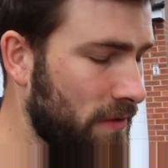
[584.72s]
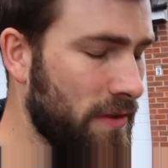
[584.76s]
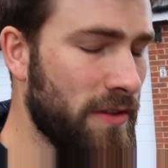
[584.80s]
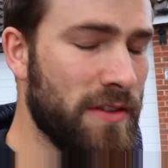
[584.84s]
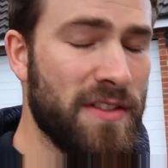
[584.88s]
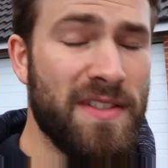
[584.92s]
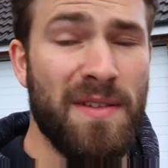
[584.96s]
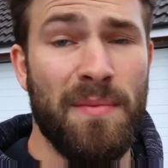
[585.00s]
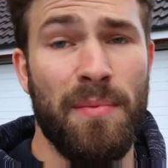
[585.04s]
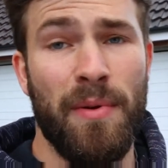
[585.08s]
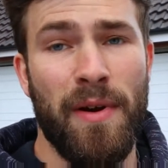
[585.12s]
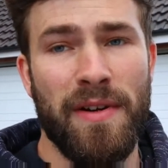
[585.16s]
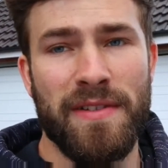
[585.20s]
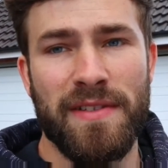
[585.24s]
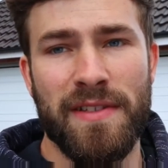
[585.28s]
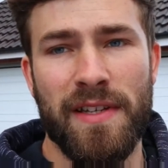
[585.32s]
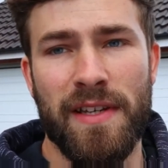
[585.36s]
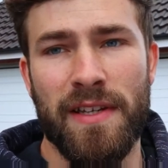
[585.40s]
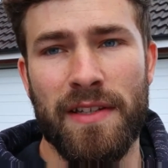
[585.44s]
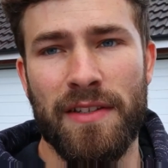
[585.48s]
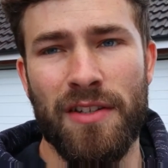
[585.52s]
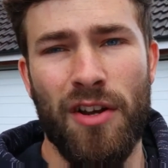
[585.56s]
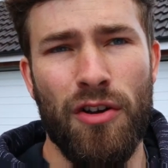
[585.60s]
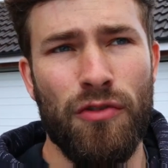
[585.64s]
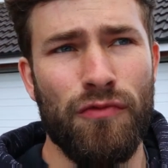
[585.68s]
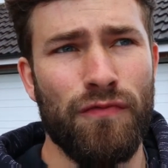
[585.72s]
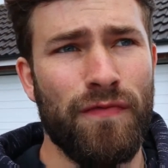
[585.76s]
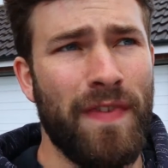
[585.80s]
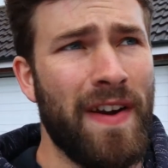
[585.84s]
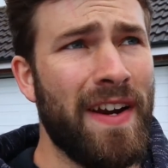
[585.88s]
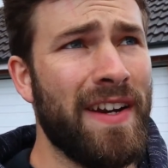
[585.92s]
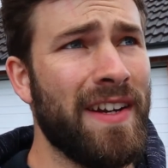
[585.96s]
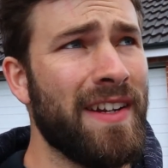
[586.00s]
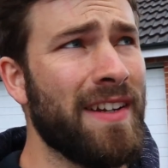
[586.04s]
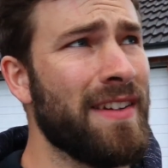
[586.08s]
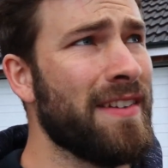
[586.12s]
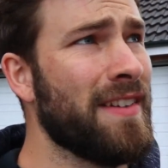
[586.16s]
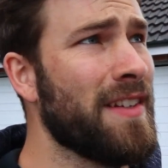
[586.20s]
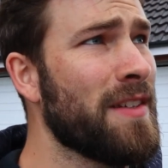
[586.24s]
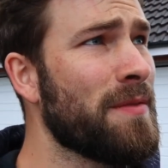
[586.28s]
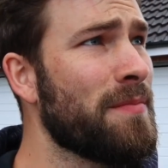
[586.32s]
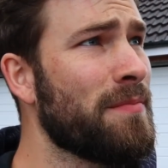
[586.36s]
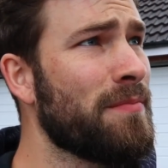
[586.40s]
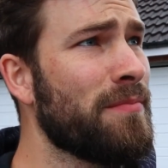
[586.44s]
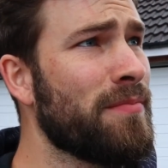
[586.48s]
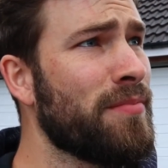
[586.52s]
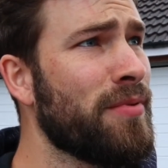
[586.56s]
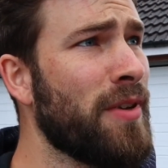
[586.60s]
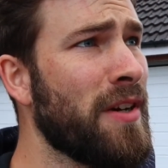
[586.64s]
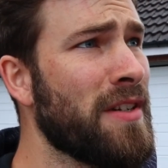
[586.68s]
Surprisingly not raining at this
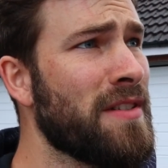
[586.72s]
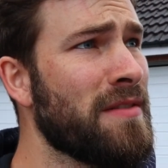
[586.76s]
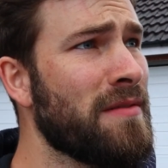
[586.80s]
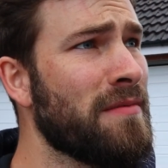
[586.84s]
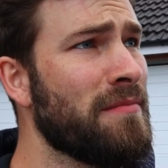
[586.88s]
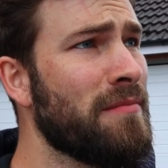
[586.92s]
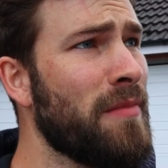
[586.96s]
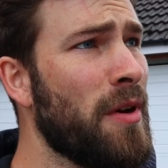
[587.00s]
present